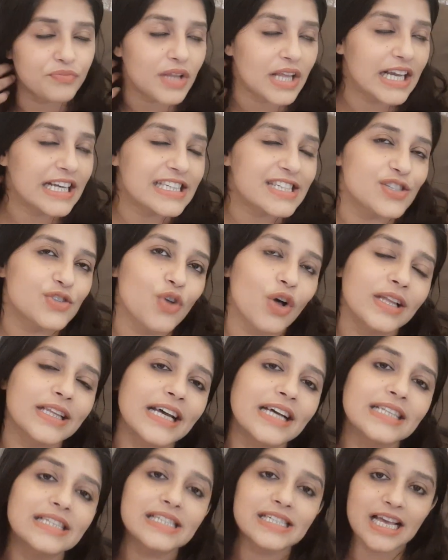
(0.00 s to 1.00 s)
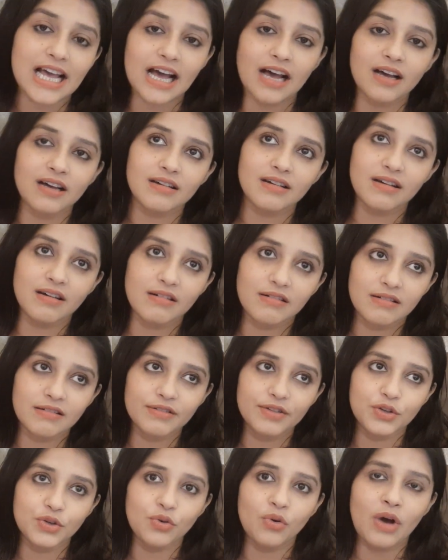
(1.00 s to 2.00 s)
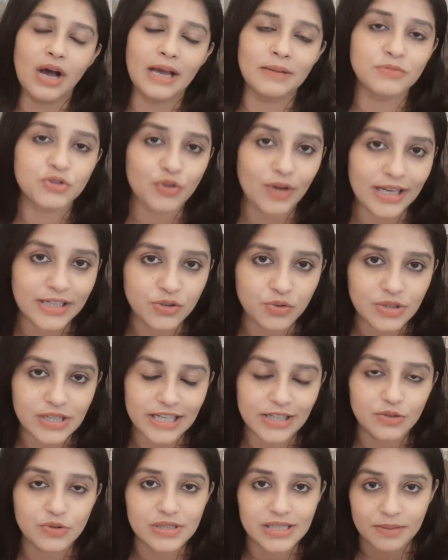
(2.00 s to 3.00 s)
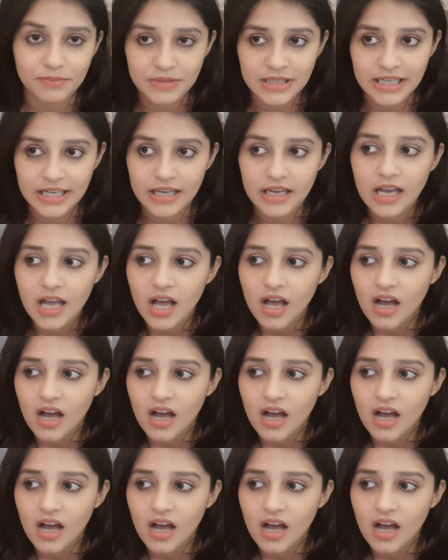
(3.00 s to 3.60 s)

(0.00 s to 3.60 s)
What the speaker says: it's not that I'm trying to tell you something,